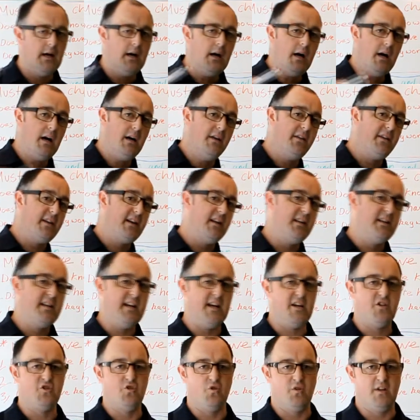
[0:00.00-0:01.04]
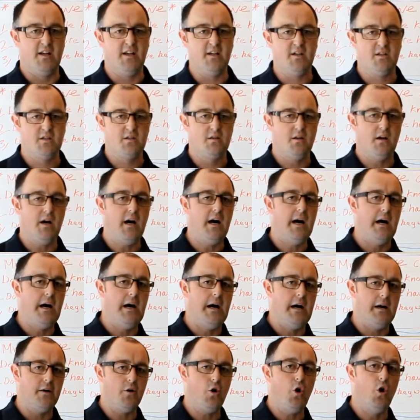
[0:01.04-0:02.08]
and the contextual links
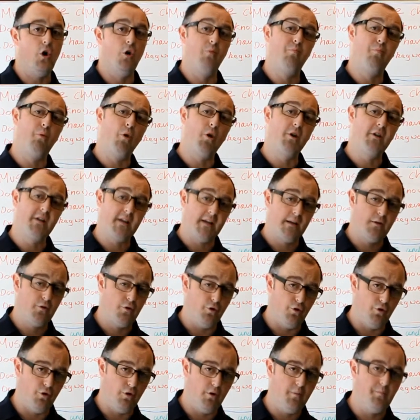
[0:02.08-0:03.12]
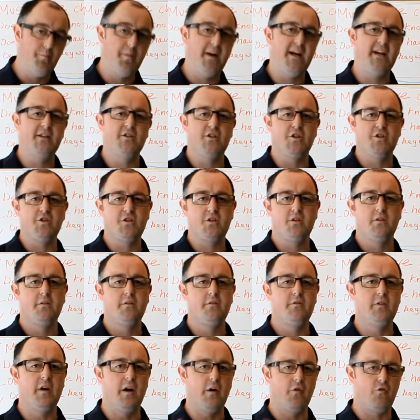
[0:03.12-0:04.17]
are all pointing to pages
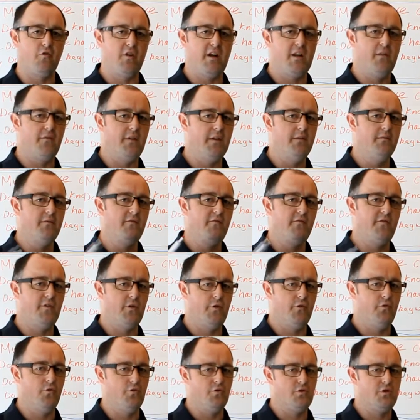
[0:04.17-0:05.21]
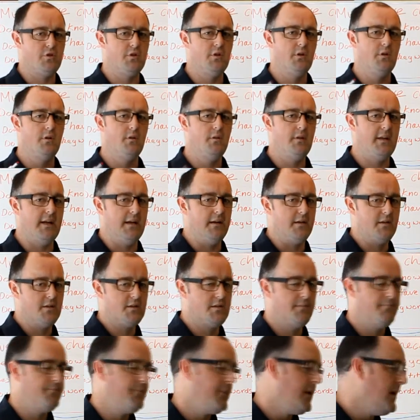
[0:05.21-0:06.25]
that are relevant for those
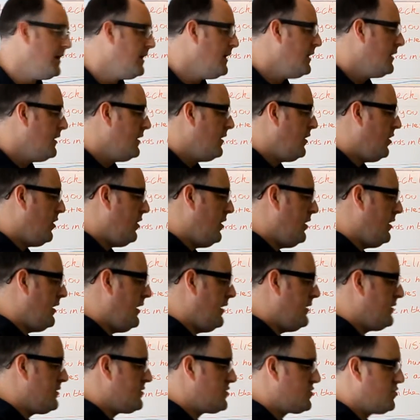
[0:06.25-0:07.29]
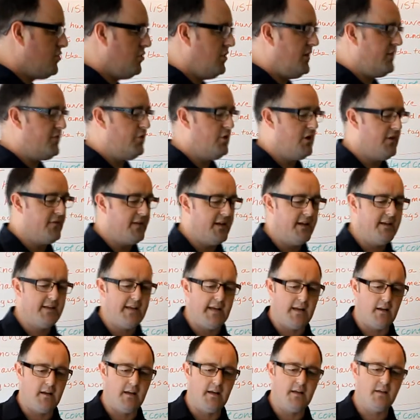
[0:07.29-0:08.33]
links. So if you have any
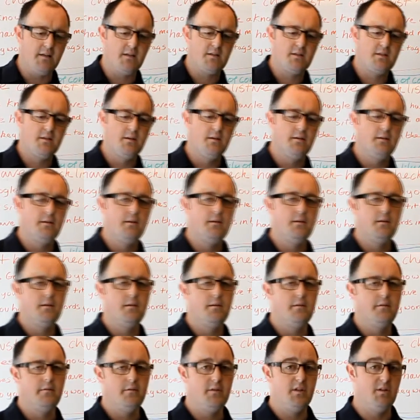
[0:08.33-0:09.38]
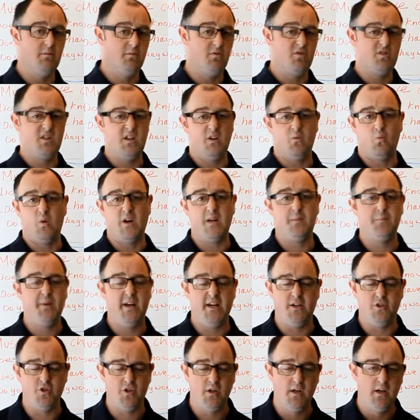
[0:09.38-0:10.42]
dead links, you will see a white
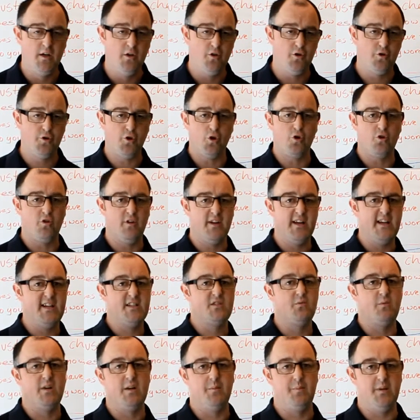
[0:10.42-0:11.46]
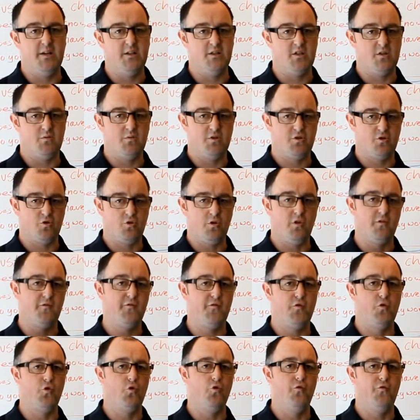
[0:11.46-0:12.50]
page. Google hates the white pages, which are called
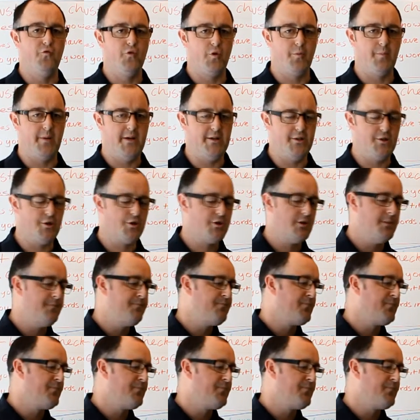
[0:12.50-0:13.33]
404 pages,